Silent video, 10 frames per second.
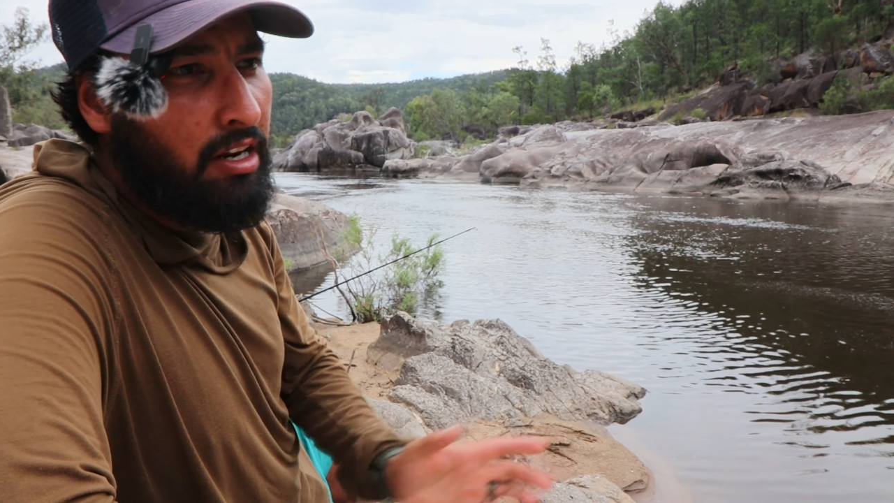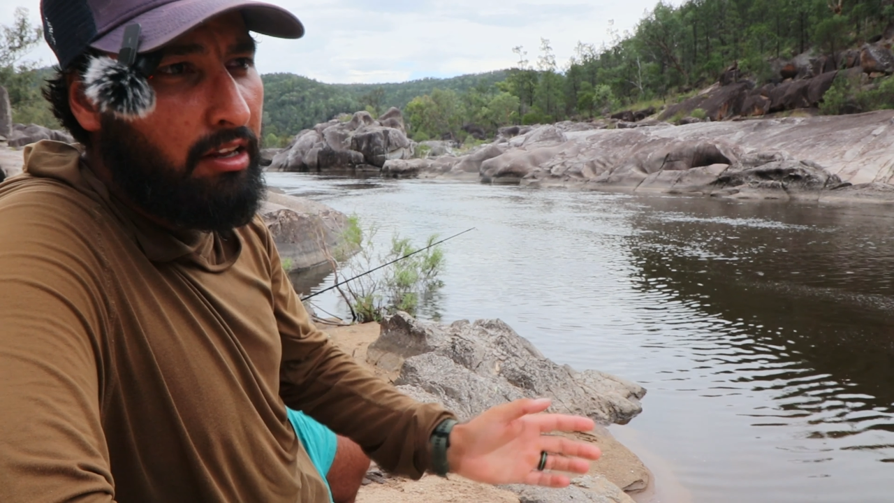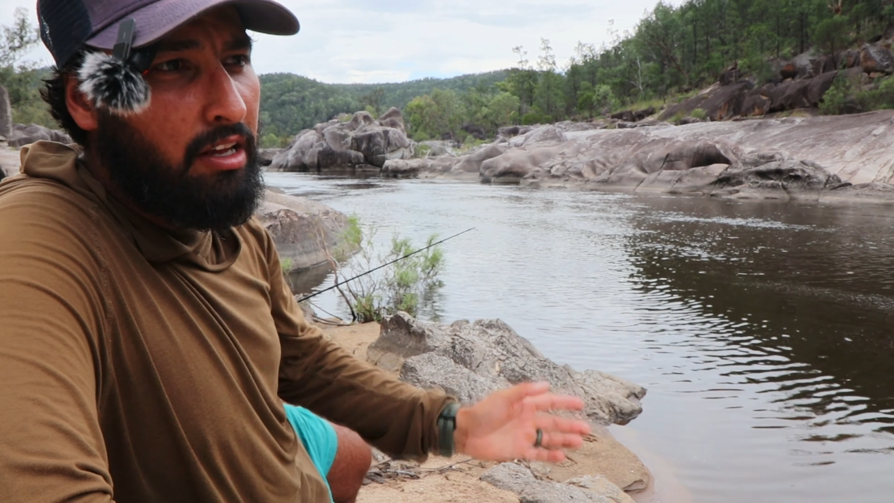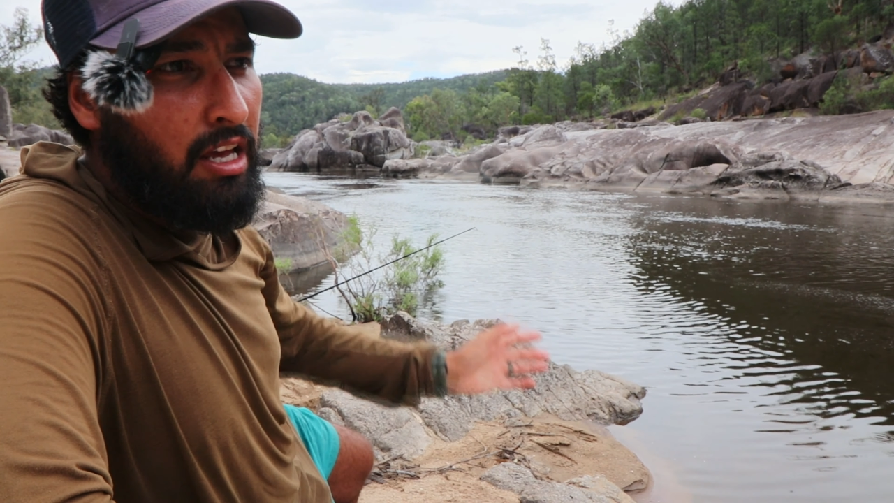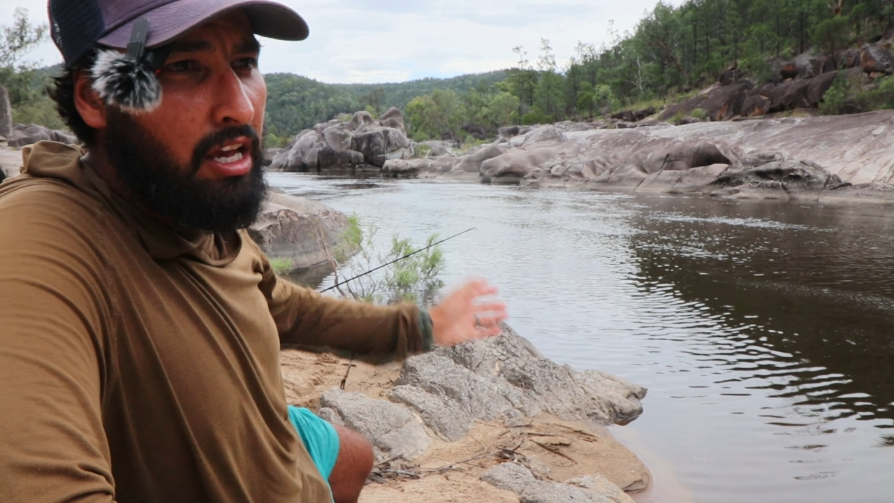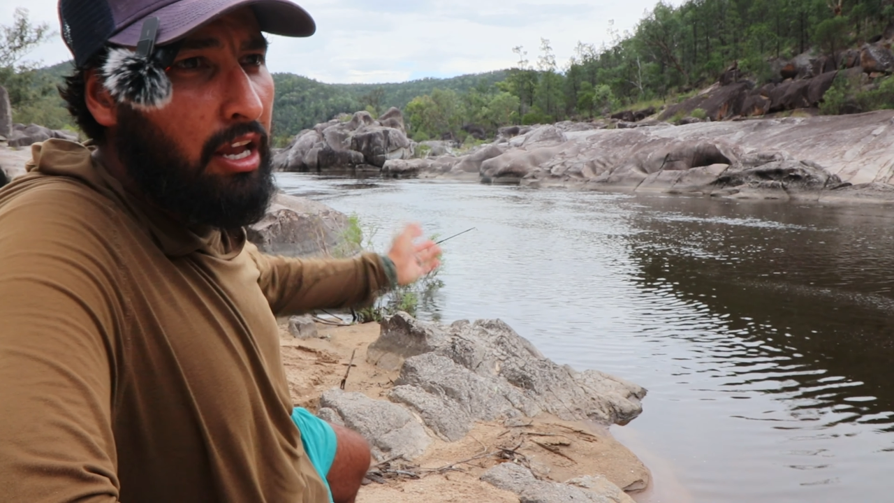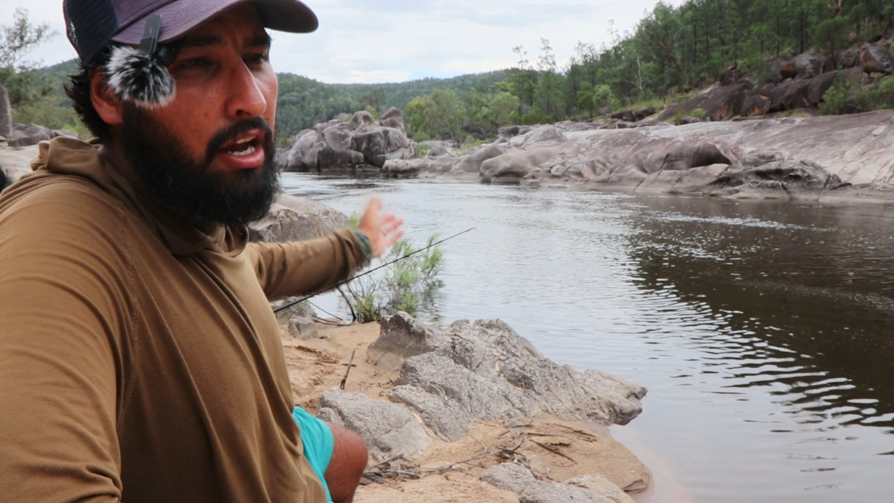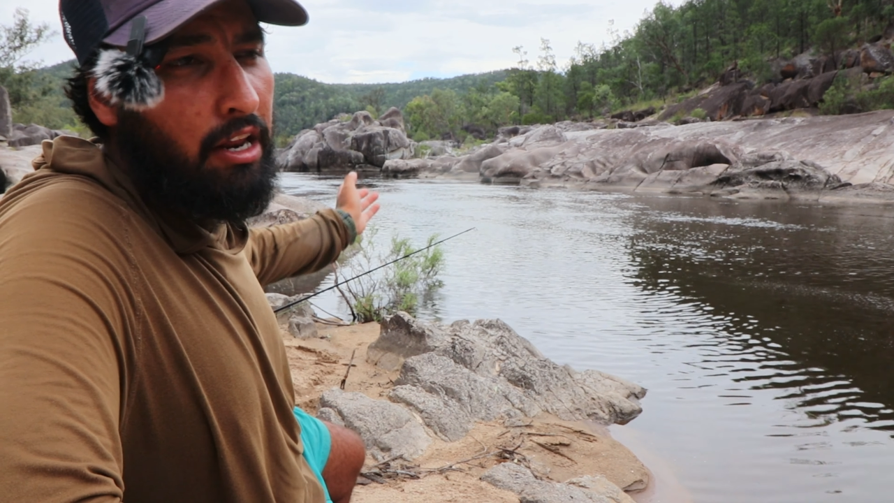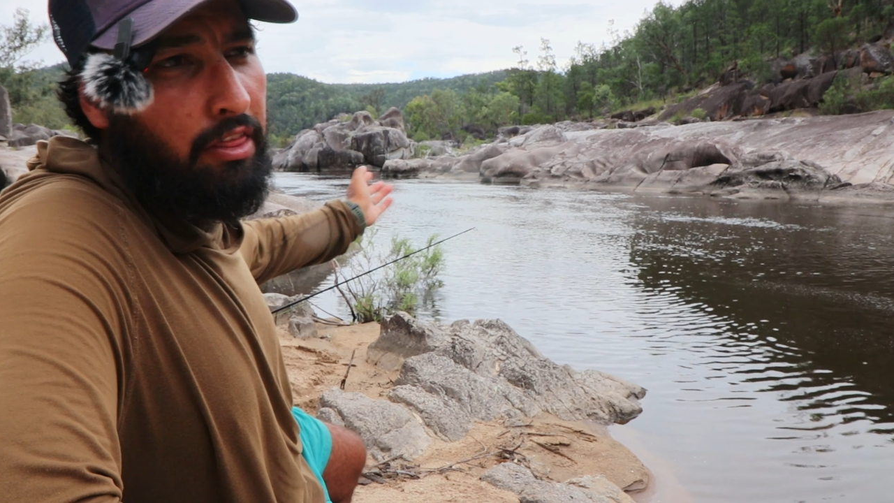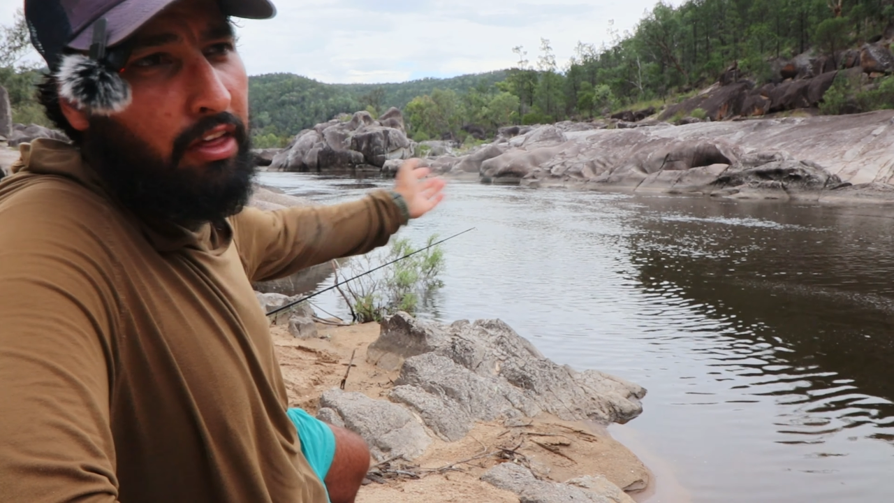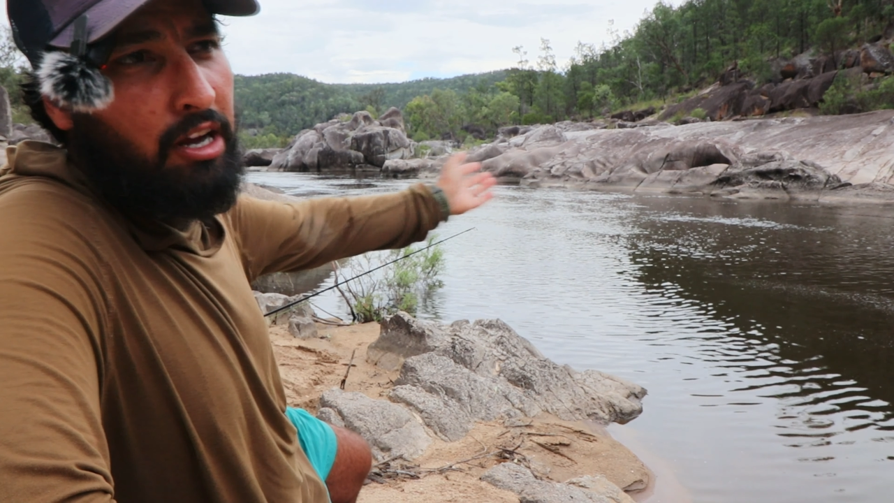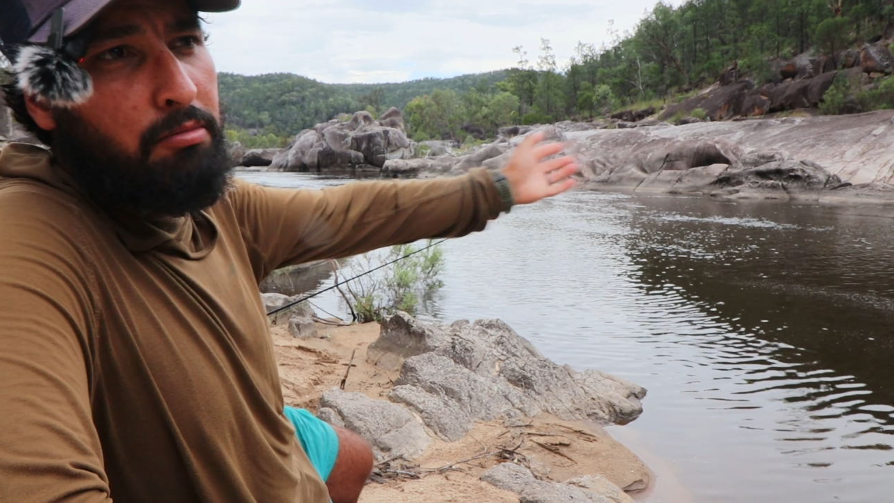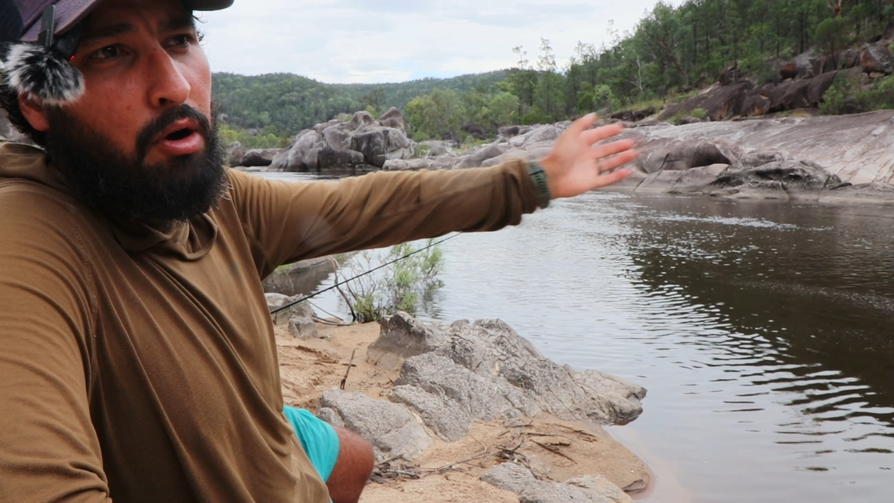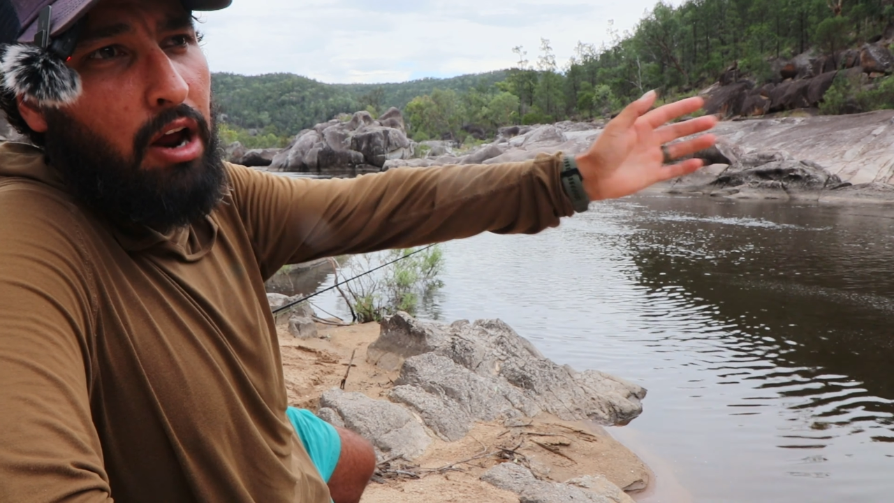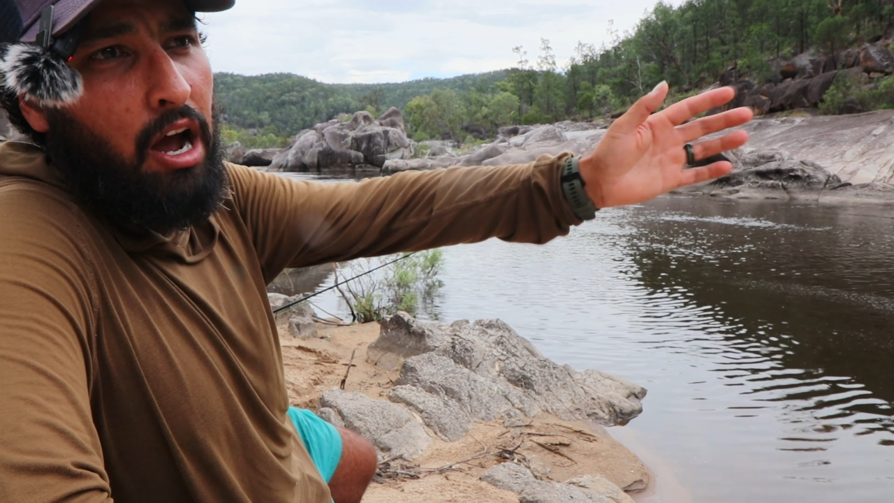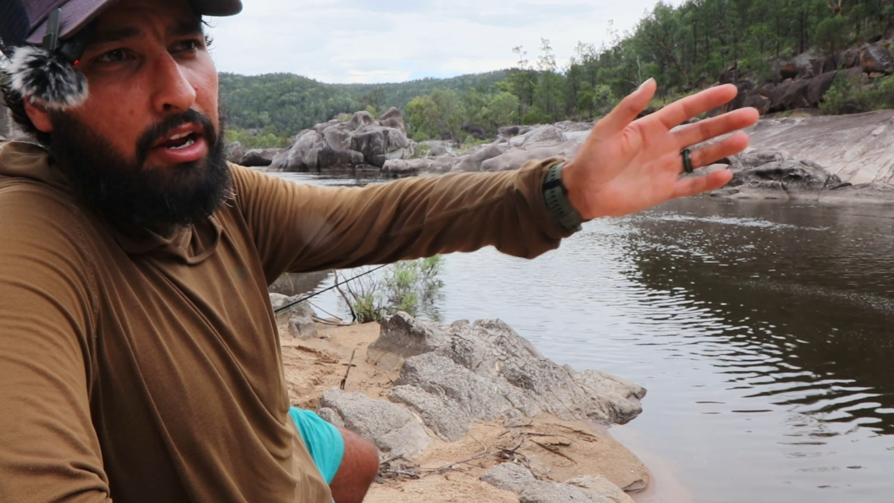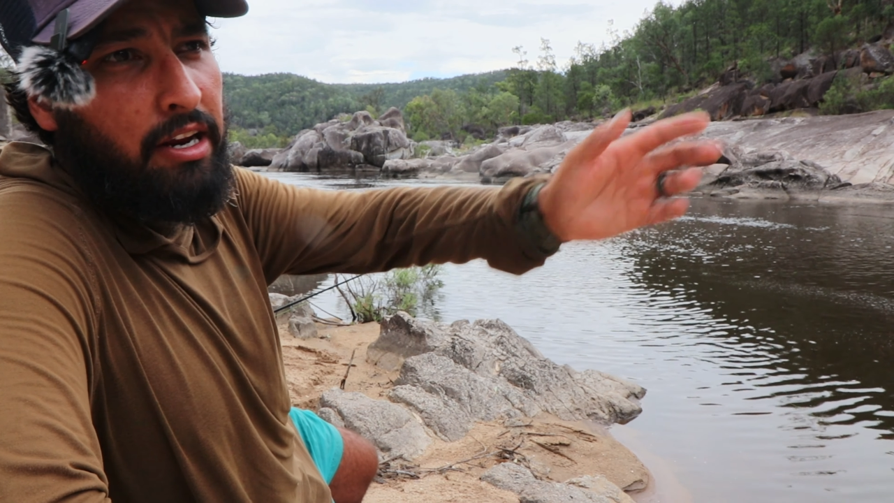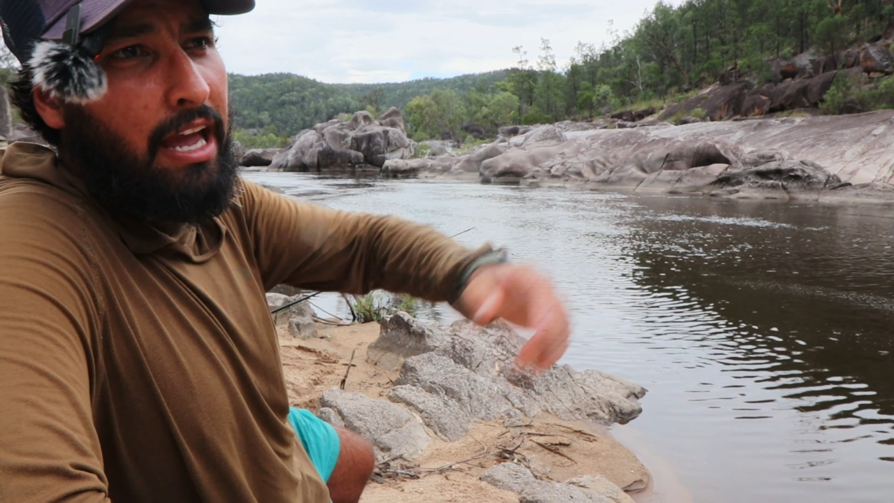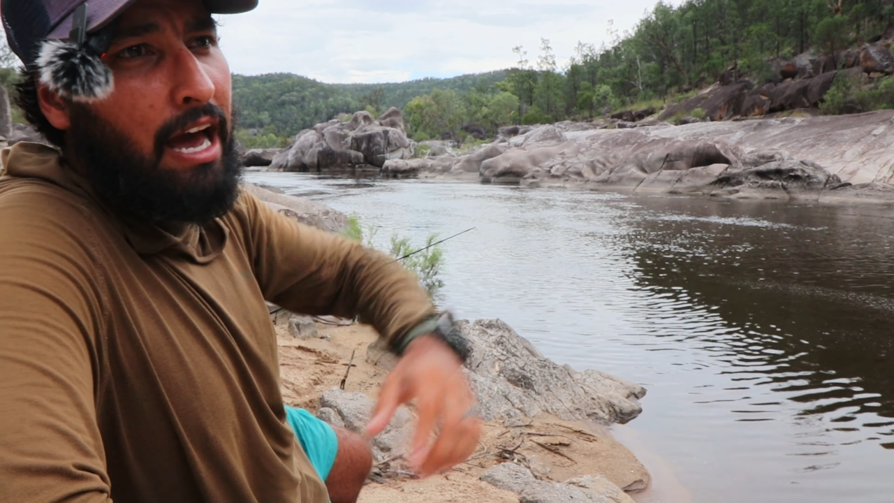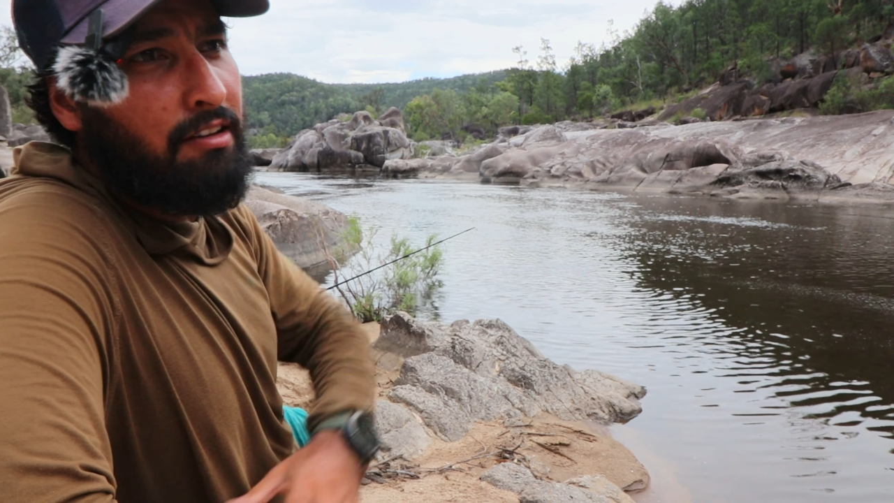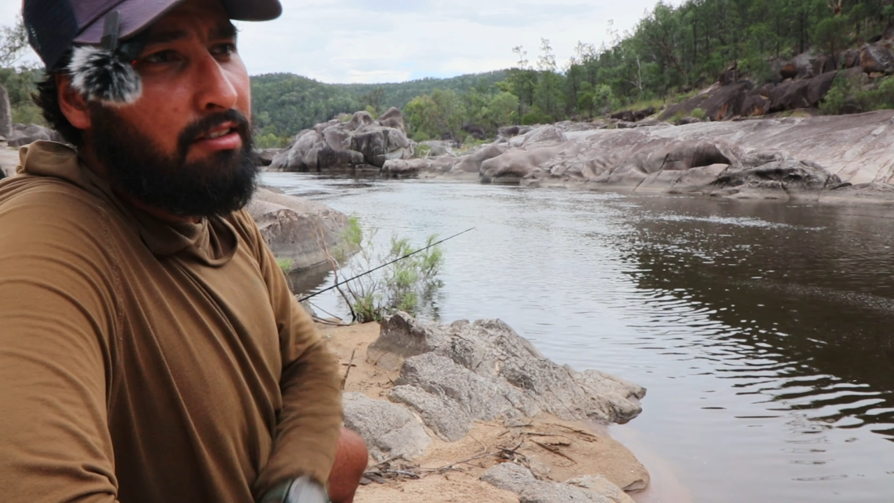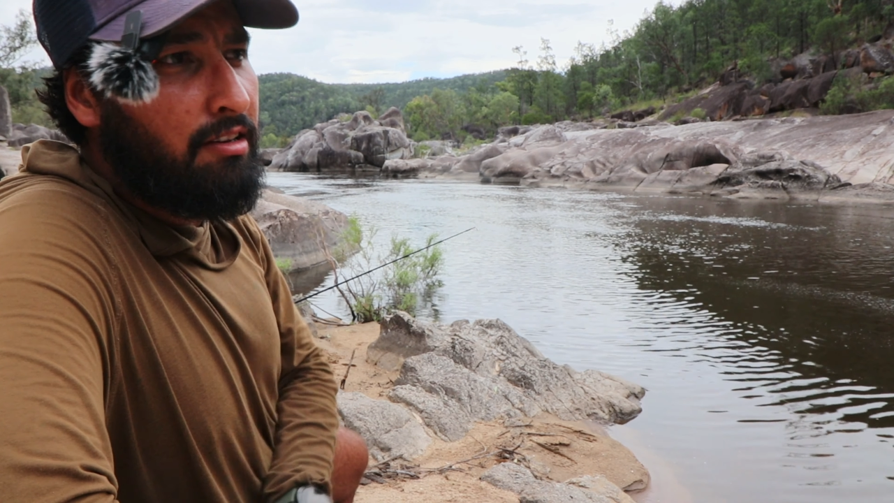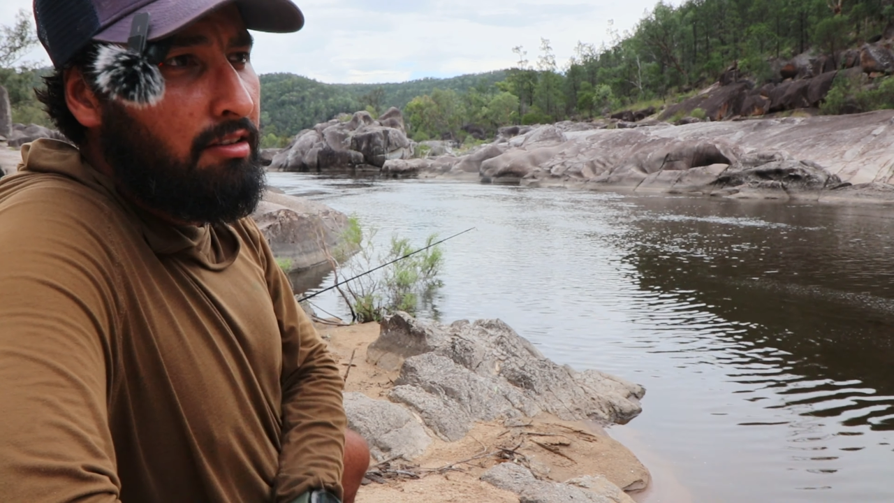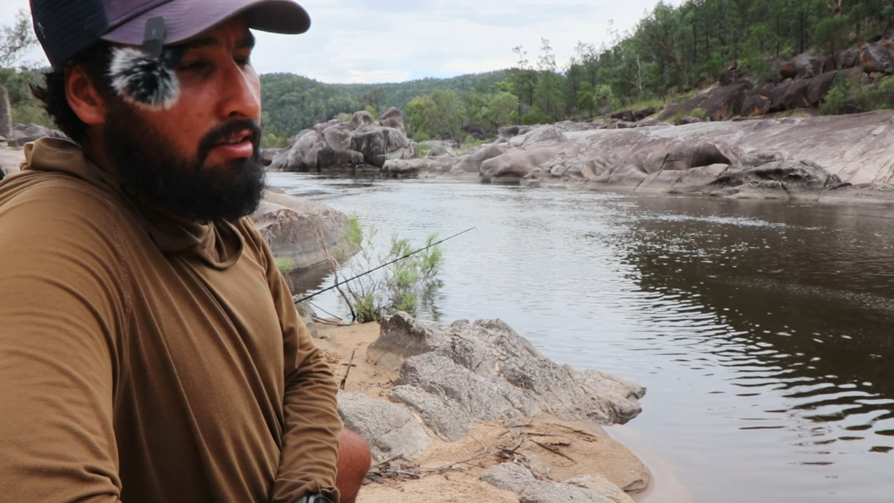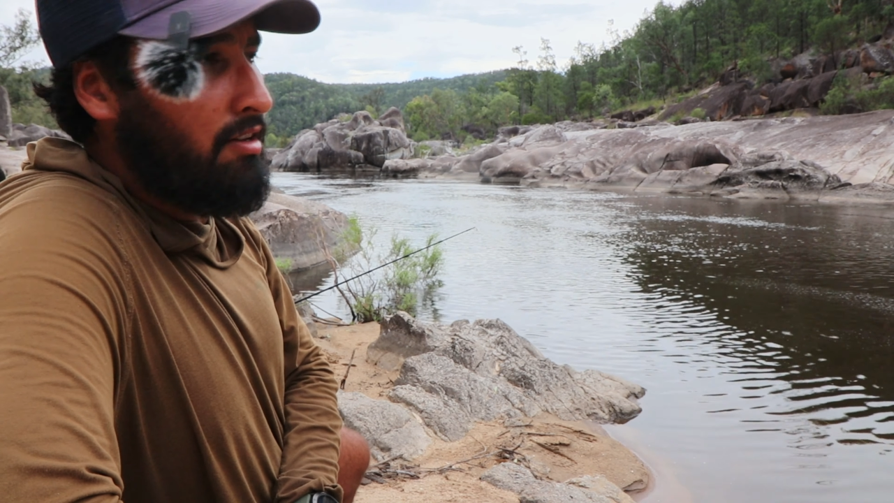gotta think about how you're casting.